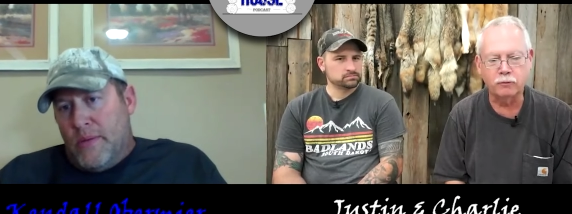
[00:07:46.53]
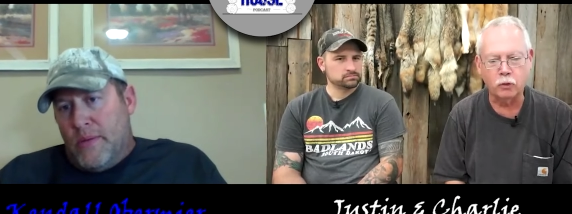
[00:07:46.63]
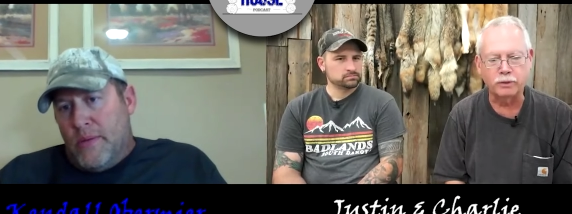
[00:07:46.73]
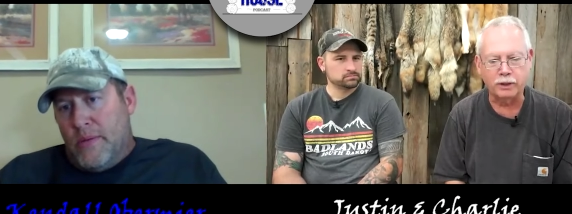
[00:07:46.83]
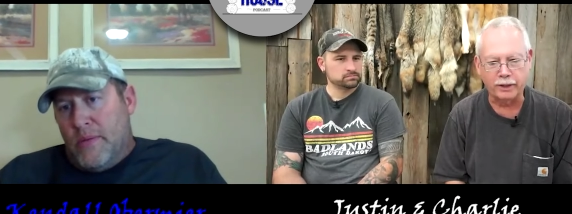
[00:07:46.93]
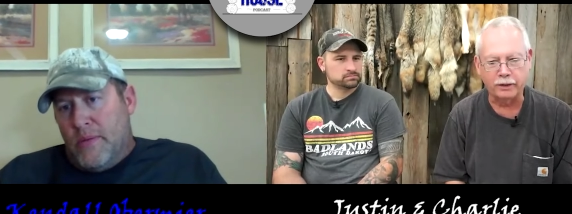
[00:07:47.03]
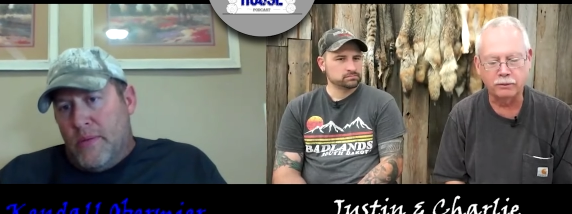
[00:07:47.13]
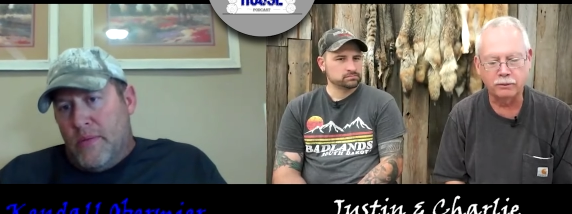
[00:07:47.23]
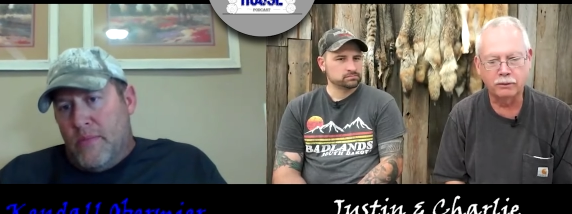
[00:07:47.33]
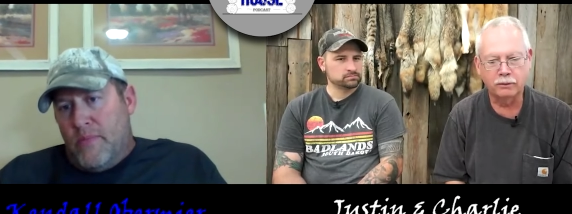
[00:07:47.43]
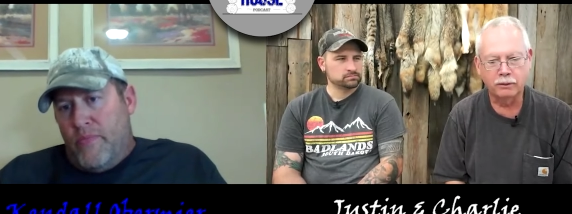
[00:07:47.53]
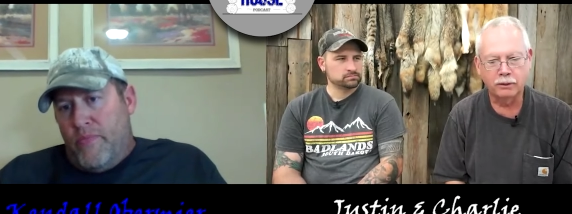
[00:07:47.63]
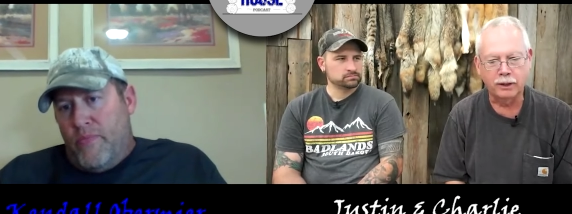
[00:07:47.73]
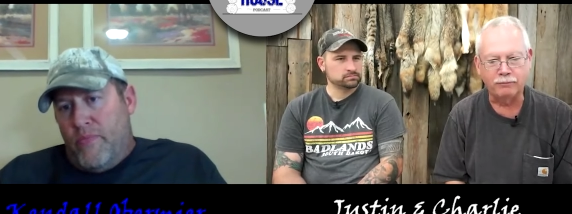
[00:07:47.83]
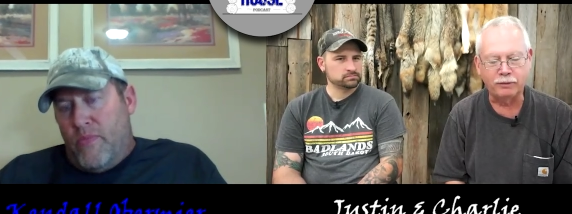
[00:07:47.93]
Speaker 1: formulator.
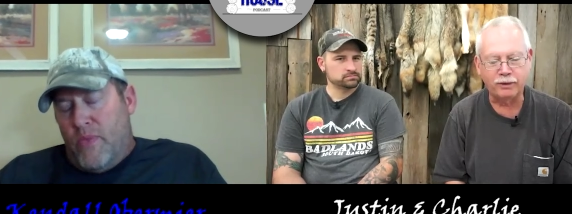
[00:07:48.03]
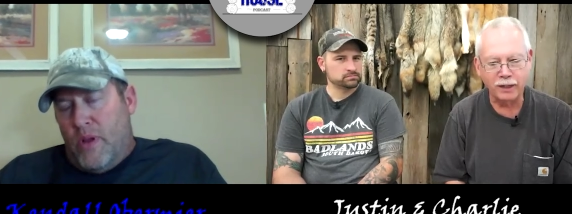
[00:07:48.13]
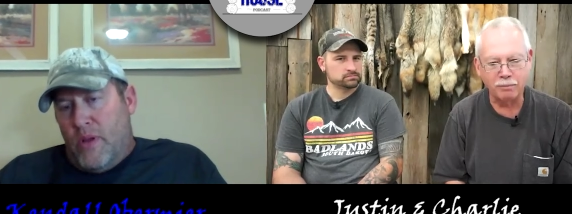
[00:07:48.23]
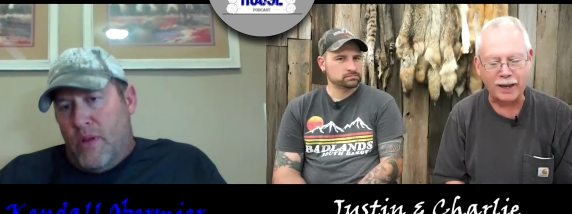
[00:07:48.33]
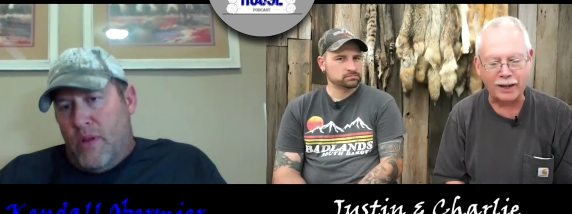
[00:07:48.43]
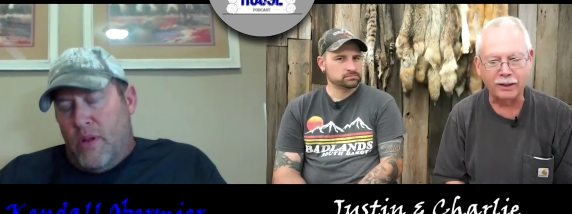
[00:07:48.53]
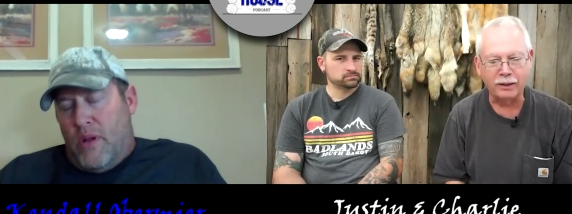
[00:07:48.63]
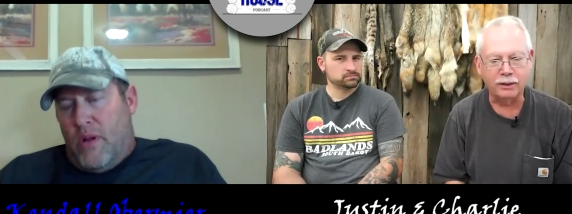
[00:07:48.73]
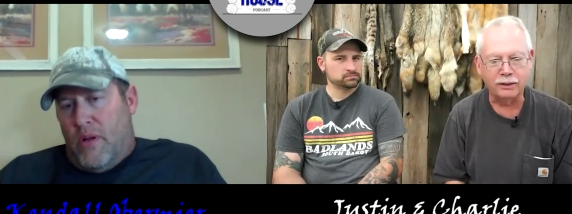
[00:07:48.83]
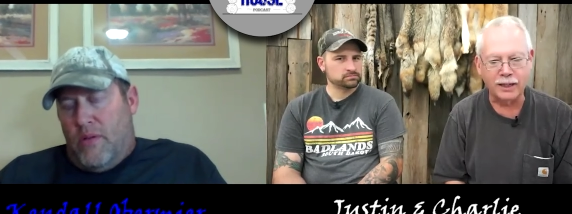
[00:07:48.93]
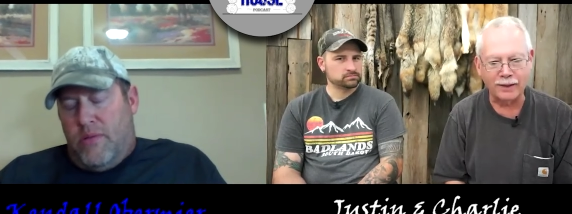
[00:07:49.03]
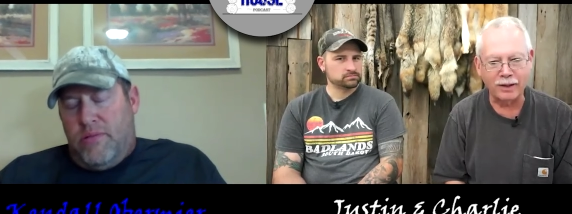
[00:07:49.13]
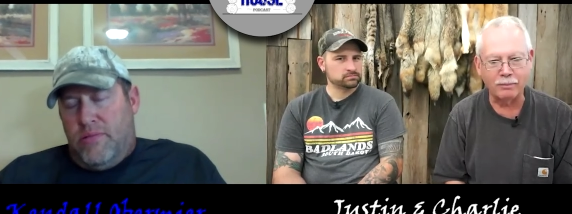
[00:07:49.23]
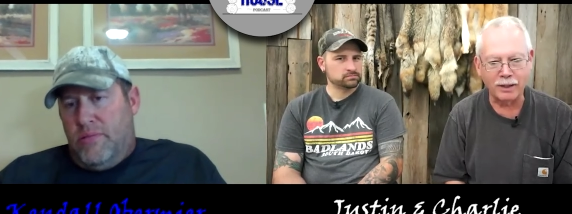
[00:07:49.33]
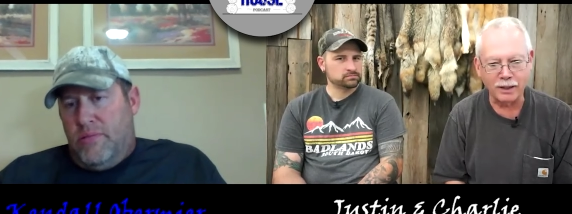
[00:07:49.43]
And if you think about it, it's not
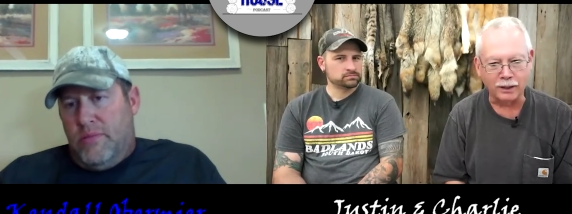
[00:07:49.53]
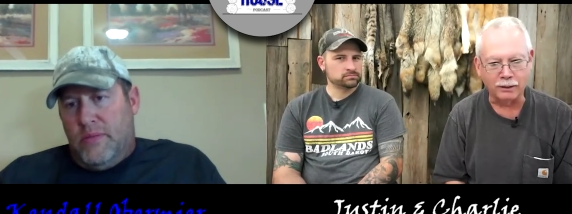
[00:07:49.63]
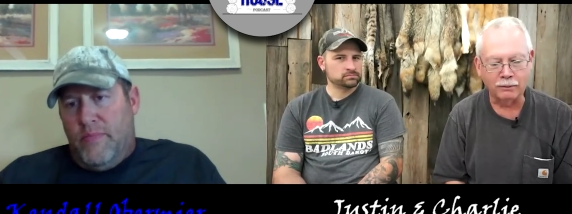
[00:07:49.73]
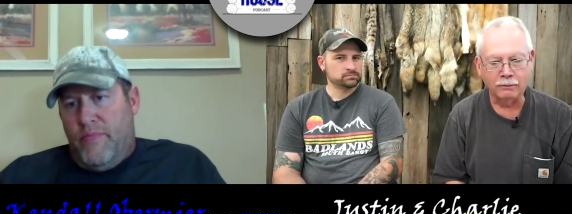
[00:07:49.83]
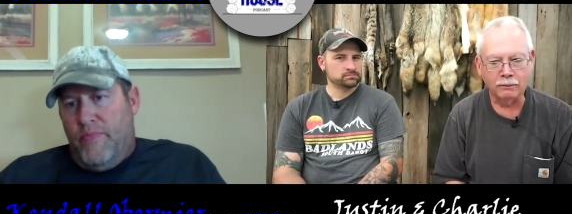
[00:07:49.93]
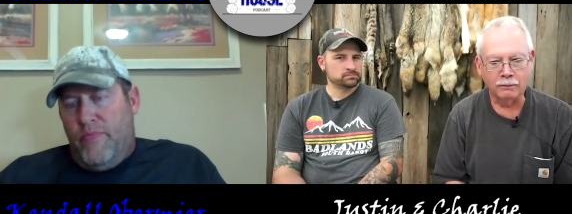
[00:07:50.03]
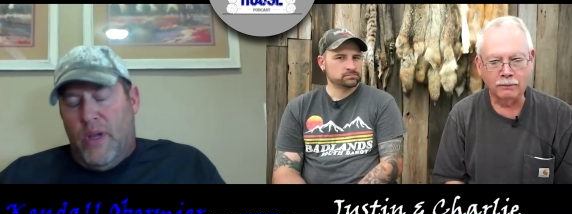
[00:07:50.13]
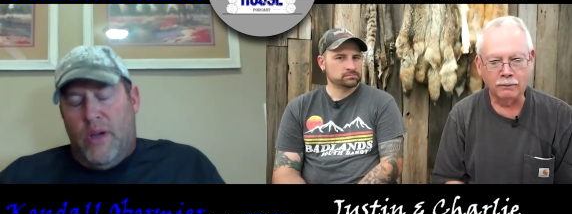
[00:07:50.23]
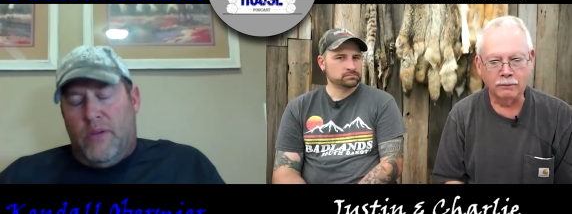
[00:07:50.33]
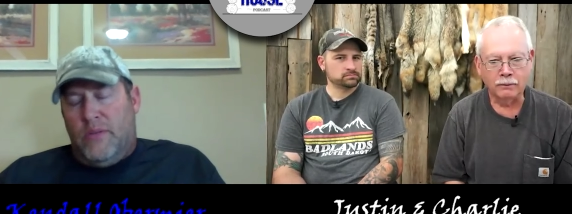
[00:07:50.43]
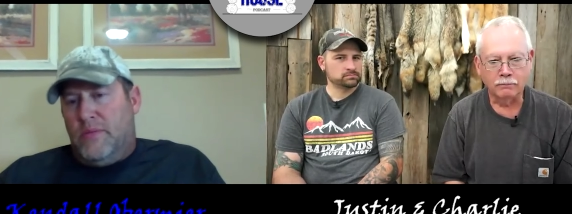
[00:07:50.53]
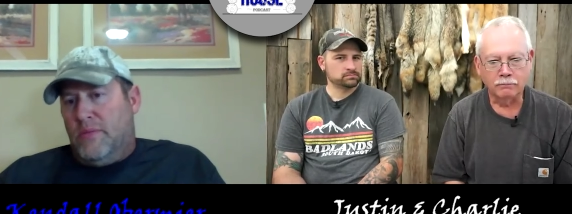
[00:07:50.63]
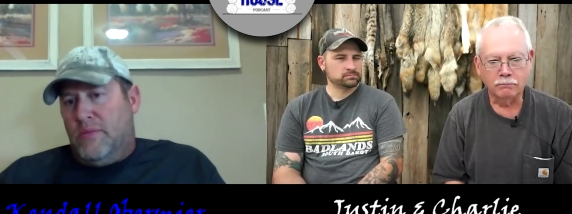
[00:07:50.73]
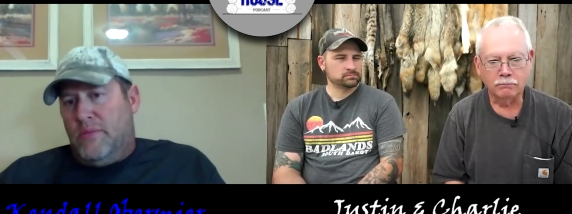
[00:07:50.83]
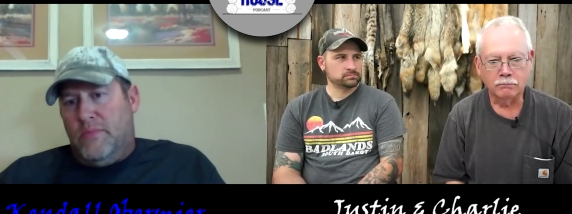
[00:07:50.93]
that many.
Speaker 2: No,
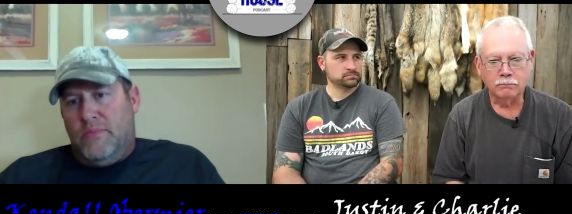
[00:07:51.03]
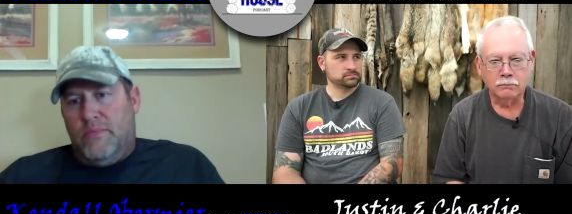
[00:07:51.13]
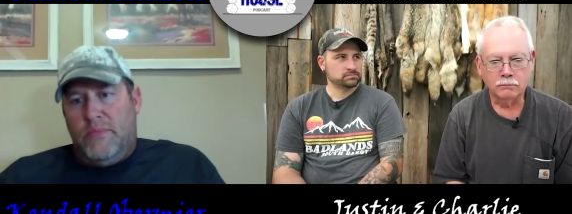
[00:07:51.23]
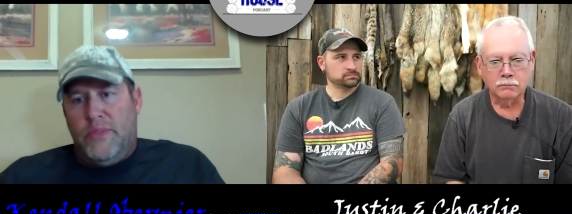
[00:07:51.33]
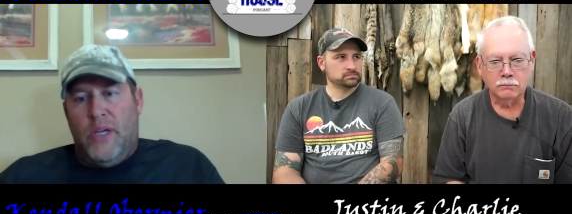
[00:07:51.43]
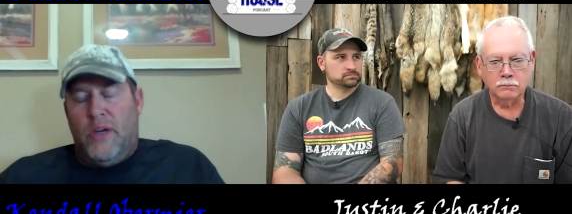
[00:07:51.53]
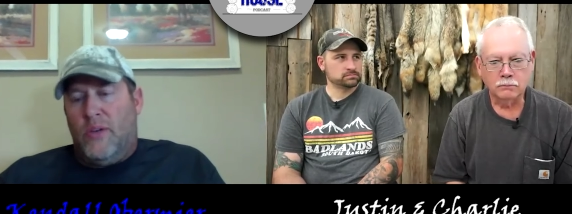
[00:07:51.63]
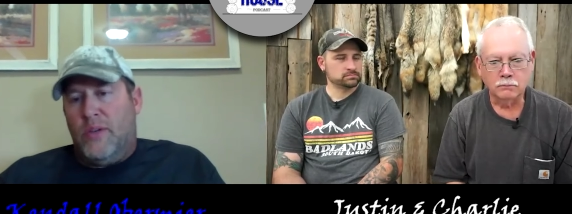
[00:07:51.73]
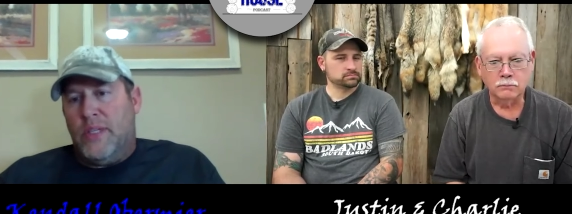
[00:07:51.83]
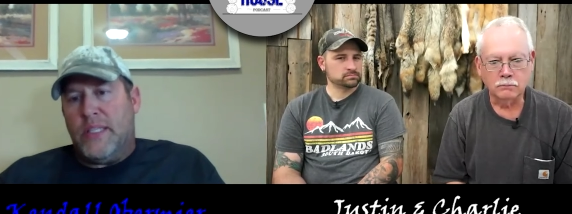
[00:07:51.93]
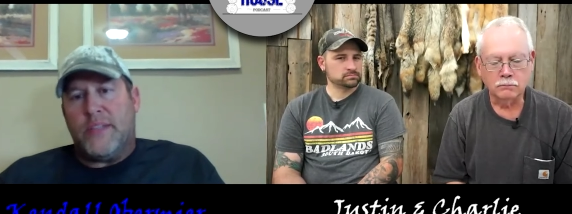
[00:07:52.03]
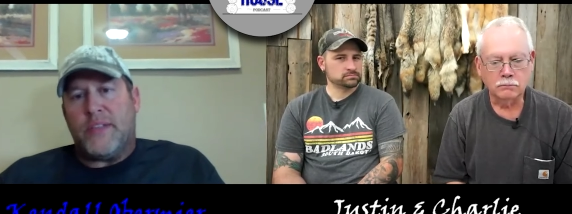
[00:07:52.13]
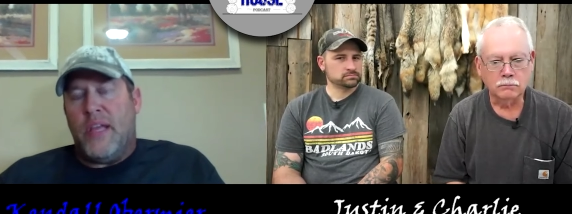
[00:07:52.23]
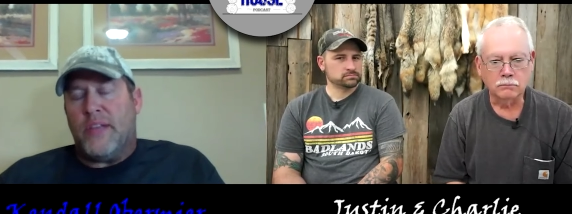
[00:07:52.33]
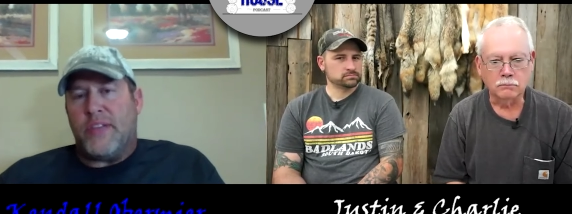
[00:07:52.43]
no, it's
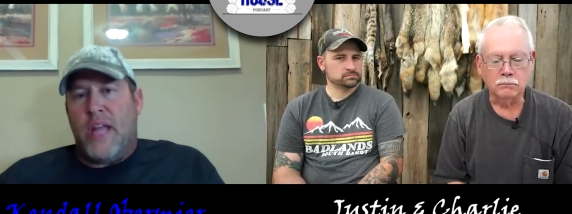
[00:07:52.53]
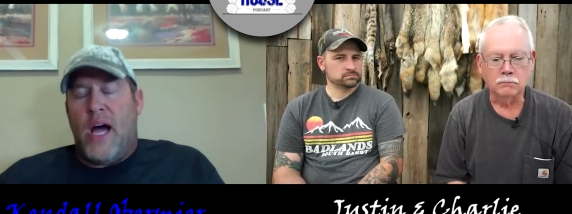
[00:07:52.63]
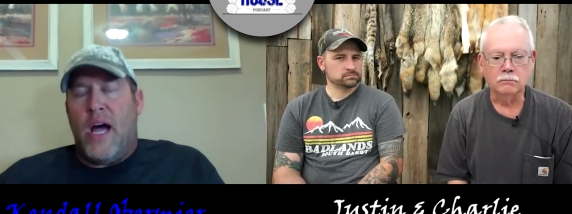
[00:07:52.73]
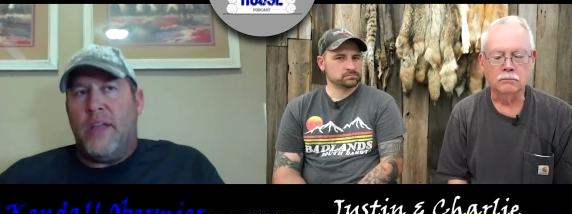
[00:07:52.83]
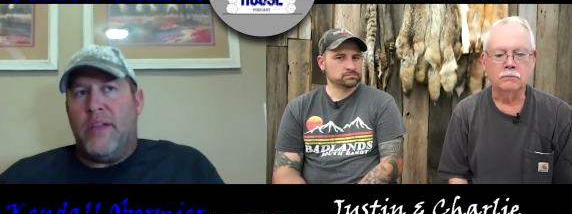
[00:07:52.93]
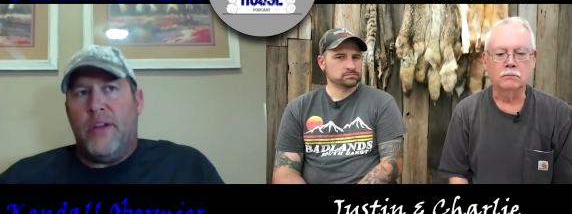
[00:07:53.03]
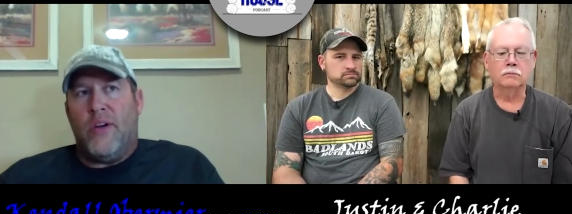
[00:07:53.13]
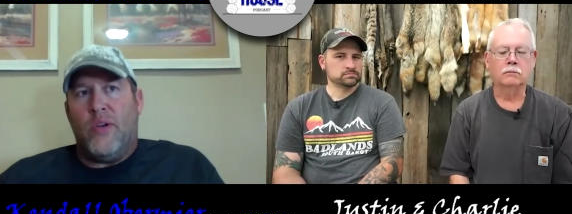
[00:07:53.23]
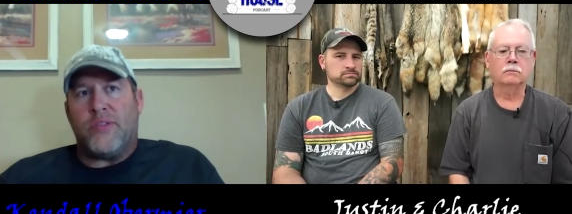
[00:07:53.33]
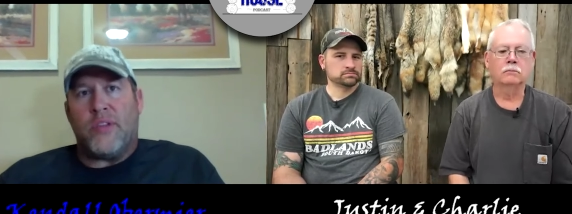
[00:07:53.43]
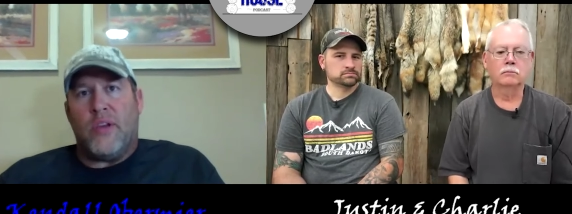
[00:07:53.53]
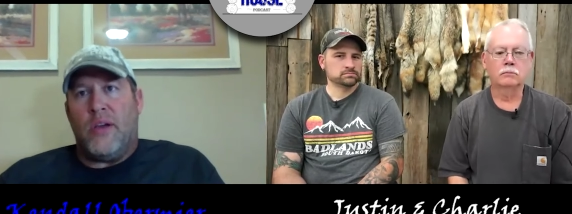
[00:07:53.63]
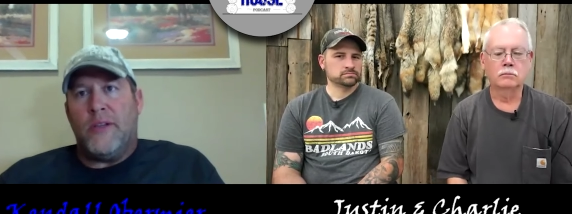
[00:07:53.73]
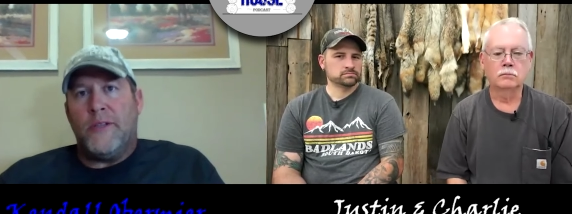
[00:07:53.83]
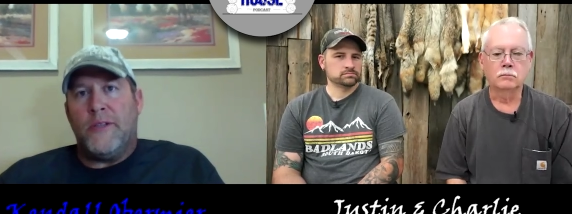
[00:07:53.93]
it's not. You know, it's uh,